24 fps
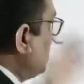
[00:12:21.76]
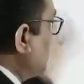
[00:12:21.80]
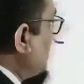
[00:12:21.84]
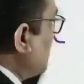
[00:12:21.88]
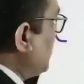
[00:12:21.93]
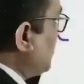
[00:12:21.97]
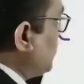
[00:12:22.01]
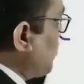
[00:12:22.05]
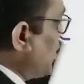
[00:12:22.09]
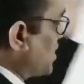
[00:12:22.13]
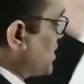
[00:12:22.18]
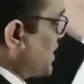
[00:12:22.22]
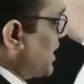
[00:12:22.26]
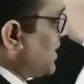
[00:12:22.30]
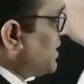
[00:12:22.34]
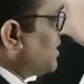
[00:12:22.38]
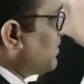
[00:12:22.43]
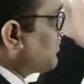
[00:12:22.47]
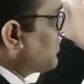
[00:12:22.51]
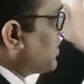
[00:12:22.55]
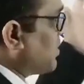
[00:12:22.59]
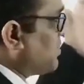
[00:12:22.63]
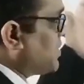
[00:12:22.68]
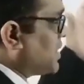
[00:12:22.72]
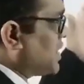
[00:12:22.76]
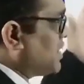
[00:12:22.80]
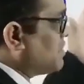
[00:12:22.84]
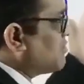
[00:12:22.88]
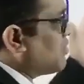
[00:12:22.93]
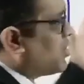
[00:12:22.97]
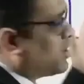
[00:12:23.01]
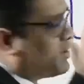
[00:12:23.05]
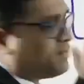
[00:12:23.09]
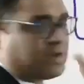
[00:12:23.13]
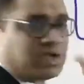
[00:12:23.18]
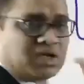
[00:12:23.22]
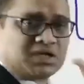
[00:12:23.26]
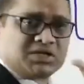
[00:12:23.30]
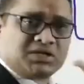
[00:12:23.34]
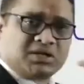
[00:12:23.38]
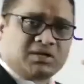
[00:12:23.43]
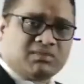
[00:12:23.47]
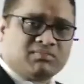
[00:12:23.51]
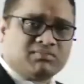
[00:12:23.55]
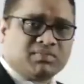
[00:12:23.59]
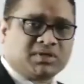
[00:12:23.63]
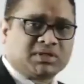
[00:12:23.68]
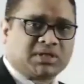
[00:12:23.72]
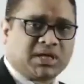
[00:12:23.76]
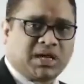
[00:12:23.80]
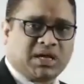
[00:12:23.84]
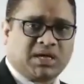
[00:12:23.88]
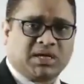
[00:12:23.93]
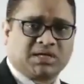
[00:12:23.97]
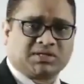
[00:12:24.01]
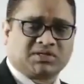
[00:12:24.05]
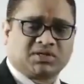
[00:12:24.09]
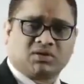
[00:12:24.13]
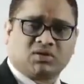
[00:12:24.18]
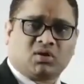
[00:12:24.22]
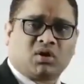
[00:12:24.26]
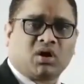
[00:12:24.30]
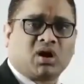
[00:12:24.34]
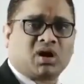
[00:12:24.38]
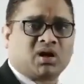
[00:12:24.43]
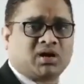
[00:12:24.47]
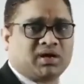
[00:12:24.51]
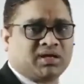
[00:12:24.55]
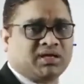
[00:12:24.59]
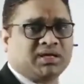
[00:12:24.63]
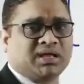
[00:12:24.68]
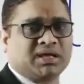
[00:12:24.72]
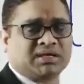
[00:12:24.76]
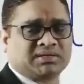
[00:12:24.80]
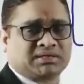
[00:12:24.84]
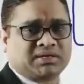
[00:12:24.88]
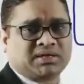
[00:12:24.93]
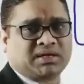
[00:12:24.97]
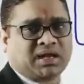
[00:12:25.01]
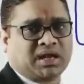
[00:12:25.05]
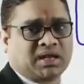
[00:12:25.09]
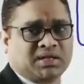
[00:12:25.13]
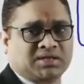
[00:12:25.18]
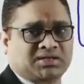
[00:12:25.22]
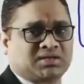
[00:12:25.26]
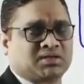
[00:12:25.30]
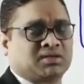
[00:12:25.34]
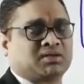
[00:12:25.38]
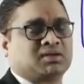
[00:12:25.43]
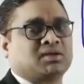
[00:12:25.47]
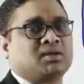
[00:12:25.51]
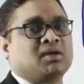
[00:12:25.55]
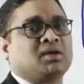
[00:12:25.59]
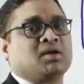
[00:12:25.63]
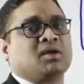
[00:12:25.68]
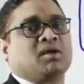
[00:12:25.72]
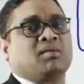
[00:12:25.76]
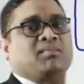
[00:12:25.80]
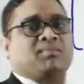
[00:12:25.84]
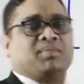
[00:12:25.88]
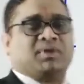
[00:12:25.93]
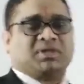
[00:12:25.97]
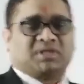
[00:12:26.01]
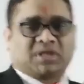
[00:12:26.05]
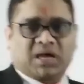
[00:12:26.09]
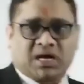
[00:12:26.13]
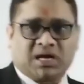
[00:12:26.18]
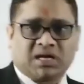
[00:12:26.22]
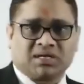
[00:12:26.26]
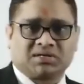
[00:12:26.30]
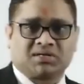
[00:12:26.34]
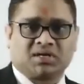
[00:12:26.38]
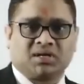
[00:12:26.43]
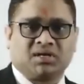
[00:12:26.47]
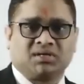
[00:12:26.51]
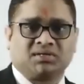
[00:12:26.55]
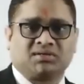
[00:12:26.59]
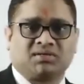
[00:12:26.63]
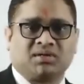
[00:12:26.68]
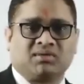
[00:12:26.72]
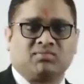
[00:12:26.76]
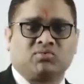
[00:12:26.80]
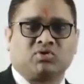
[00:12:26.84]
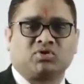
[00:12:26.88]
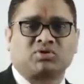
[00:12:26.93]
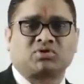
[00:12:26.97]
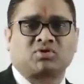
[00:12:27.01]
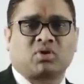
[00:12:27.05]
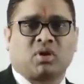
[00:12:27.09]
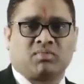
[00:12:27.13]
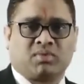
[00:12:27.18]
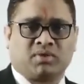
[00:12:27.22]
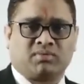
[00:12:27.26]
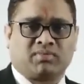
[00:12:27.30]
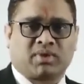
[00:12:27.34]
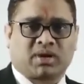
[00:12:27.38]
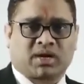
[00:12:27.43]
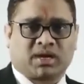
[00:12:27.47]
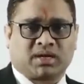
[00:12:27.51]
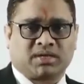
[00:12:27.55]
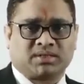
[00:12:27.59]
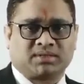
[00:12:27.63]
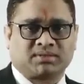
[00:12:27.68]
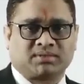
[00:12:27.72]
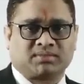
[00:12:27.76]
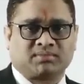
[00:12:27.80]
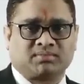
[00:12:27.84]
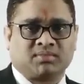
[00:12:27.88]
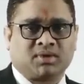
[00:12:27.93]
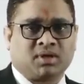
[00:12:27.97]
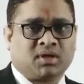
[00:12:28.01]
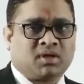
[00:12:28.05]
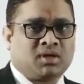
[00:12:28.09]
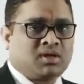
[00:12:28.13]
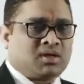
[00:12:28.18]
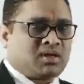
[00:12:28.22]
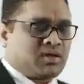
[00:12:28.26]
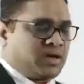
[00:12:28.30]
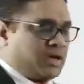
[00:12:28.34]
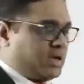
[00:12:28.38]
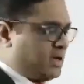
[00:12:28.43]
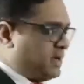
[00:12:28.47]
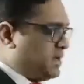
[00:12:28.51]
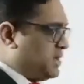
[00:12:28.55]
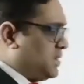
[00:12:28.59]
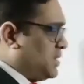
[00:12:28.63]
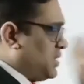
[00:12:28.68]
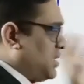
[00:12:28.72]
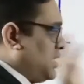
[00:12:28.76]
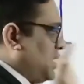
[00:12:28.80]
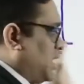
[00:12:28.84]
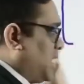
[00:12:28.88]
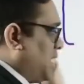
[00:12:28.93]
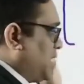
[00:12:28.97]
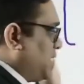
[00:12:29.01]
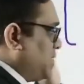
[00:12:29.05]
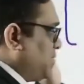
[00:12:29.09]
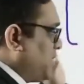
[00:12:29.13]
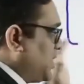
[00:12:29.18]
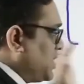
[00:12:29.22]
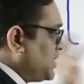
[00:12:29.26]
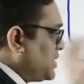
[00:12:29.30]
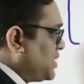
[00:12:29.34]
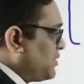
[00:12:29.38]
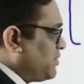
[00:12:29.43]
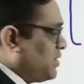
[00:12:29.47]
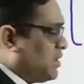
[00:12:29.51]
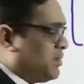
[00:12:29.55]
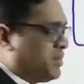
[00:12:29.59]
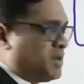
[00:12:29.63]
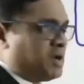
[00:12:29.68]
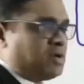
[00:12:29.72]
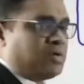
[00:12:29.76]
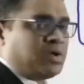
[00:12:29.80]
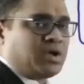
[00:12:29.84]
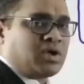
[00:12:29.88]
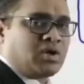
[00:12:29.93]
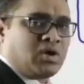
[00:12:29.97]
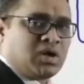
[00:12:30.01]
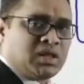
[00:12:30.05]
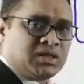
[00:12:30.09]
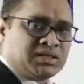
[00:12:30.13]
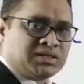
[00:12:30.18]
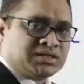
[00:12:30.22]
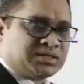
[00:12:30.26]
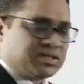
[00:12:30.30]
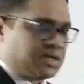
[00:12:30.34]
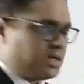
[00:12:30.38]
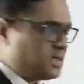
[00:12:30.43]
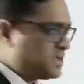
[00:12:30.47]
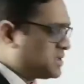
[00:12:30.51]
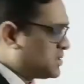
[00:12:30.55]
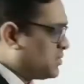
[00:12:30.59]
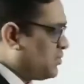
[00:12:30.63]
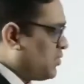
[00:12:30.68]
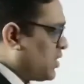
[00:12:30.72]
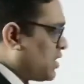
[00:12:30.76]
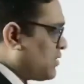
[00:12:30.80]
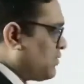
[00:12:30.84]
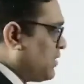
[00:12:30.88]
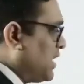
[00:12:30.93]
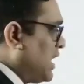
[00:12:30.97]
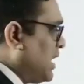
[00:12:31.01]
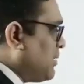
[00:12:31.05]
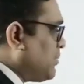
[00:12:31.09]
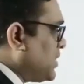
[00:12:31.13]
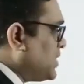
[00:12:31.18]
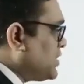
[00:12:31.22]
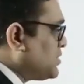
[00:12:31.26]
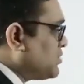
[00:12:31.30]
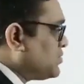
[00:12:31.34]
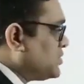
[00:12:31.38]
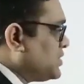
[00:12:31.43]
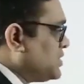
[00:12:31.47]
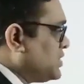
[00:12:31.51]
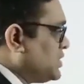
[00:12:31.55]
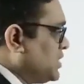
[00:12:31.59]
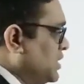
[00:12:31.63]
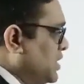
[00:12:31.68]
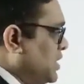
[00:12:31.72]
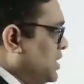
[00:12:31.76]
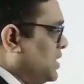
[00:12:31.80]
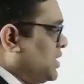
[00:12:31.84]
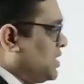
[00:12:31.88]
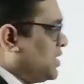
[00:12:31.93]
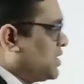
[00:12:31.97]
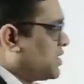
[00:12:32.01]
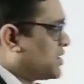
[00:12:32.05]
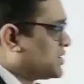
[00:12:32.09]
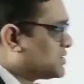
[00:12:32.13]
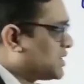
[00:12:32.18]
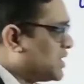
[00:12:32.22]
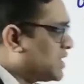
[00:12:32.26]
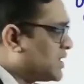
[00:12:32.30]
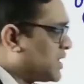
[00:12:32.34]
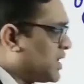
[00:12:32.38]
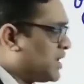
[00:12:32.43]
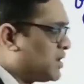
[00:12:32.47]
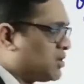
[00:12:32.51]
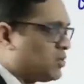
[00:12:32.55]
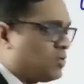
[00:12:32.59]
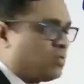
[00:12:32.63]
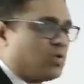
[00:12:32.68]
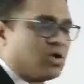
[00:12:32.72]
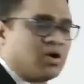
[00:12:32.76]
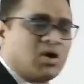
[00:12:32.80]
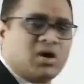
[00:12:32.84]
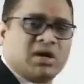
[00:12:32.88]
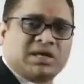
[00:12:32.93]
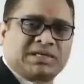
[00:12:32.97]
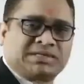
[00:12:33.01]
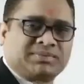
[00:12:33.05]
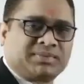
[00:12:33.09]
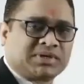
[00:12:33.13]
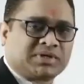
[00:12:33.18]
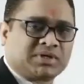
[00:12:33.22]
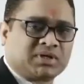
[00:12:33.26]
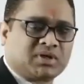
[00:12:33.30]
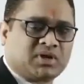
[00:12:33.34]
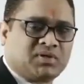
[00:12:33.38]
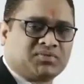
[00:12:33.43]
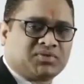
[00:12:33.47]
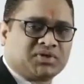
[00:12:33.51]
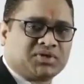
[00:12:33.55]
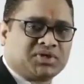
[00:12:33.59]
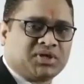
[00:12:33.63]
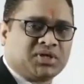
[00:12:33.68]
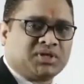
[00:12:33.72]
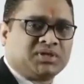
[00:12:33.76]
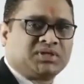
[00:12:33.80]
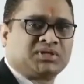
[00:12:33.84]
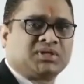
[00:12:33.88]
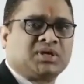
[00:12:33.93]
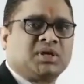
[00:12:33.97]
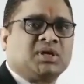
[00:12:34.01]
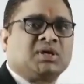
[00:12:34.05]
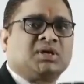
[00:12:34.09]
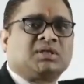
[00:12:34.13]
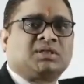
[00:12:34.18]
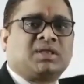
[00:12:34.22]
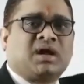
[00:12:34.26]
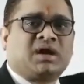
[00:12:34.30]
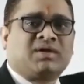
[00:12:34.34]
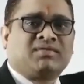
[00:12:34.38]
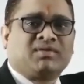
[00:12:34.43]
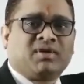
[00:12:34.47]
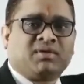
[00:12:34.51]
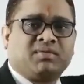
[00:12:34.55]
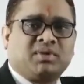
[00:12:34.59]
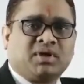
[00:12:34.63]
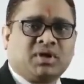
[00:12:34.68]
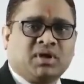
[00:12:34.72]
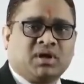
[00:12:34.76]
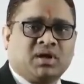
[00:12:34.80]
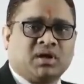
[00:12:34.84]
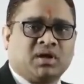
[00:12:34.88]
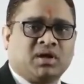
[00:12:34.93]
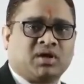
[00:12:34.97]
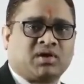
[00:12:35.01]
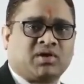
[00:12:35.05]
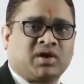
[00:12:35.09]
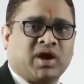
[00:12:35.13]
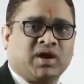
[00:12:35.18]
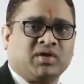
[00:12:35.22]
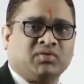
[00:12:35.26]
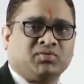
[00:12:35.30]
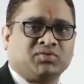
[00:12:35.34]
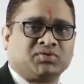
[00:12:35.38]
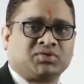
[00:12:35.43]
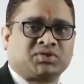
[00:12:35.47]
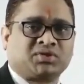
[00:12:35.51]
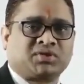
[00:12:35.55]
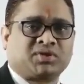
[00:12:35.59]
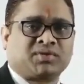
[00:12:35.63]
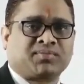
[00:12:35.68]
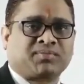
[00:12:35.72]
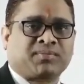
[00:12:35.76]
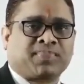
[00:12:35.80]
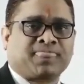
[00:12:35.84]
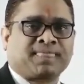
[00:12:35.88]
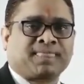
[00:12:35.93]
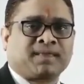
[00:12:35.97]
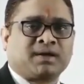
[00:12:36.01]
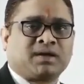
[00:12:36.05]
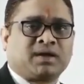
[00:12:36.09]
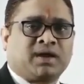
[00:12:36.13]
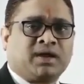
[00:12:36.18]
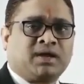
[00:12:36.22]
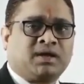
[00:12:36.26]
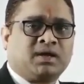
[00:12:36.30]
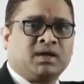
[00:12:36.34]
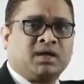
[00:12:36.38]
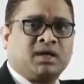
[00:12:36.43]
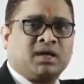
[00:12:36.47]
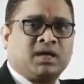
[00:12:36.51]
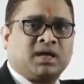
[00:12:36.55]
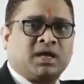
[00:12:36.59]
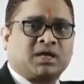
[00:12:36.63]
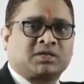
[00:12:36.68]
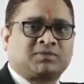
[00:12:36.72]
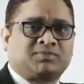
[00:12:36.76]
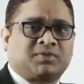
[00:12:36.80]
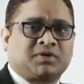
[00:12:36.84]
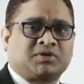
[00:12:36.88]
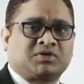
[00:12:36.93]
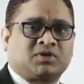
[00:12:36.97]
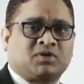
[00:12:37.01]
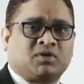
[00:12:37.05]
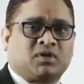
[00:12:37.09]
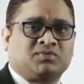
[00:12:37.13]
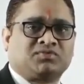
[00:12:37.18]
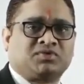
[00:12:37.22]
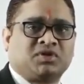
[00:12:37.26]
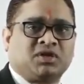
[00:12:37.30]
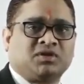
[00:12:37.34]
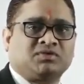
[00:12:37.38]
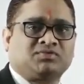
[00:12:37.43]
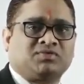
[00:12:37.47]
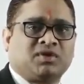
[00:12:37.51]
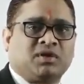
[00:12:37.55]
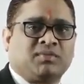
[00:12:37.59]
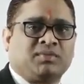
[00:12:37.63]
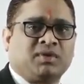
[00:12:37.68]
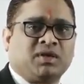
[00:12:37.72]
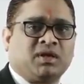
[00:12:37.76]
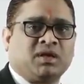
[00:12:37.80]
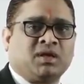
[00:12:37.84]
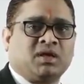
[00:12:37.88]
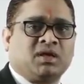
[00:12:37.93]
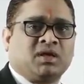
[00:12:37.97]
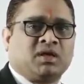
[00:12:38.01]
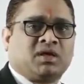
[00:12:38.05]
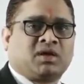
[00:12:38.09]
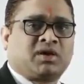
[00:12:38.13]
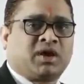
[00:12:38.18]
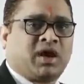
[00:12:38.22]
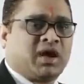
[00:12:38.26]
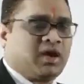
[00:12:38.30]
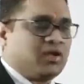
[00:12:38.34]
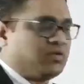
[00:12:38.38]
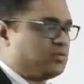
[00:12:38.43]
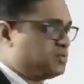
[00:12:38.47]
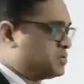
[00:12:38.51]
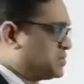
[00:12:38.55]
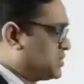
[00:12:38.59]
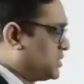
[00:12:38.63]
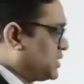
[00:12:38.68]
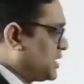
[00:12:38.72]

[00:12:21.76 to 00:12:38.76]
What kind of chemical modification? Methylation or deacetylation. Methylation is the most common mechanism, right? And when they will be doing all these things, what will happen to the resultant overall expression of the genes? That will be reduced, right? Expression of genes will be reduced.